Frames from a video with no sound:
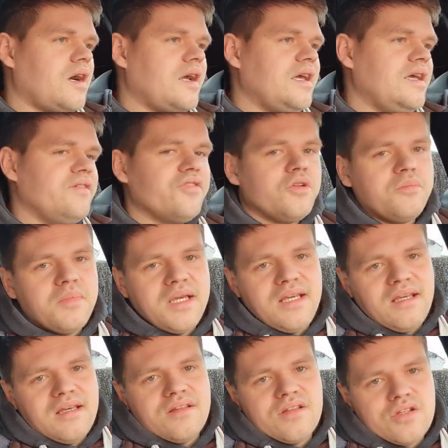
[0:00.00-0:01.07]
even me
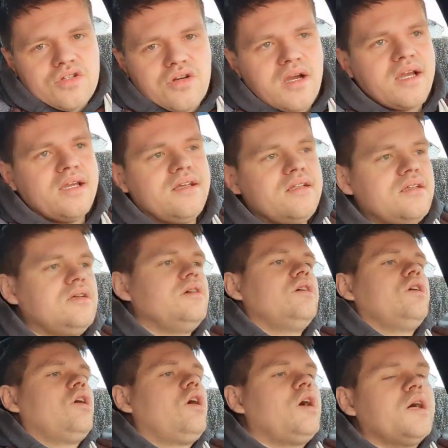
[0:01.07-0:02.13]
in the trade,
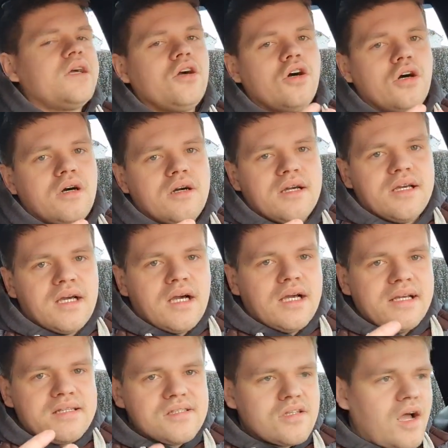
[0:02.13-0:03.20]
I got
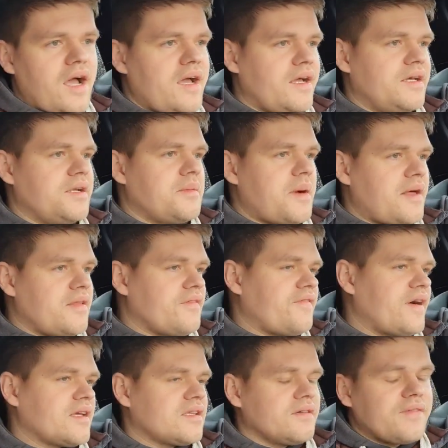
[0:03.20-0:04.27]
excited about the
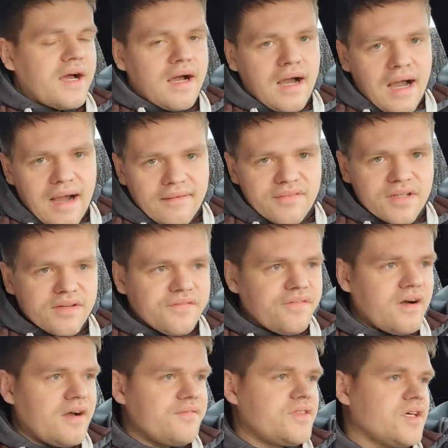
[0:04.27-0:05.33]
fact about having a
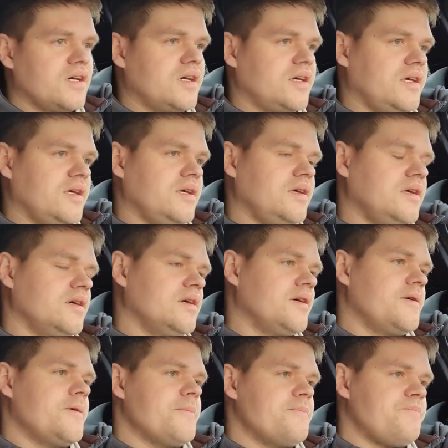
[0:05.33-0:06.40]

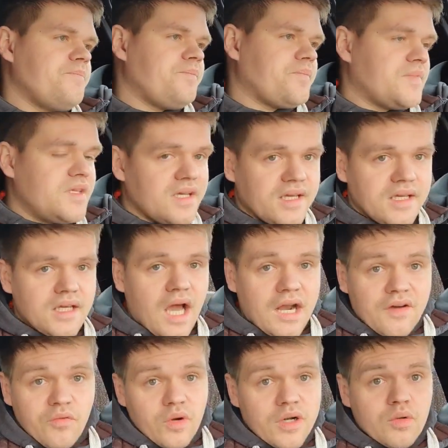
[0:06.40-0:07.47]
530D, and
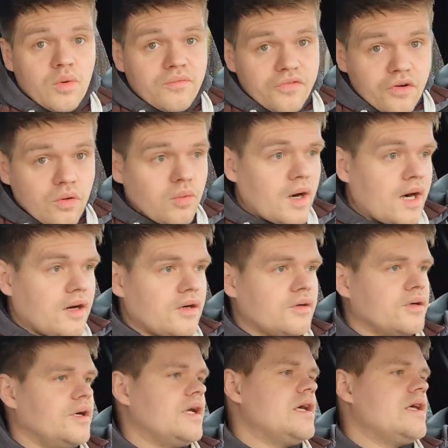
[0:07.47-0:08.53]
I've wanted one for a while,
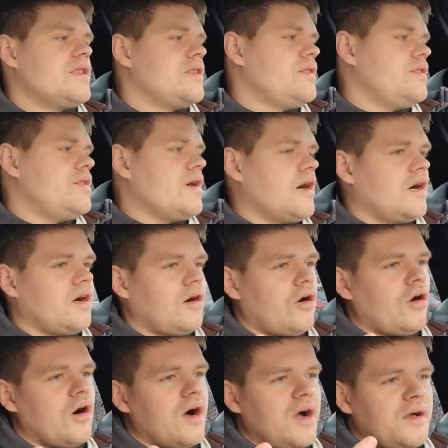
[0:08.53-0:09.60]
that
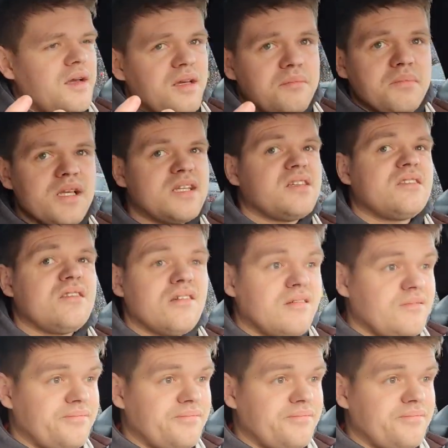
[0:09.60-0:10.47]
I missed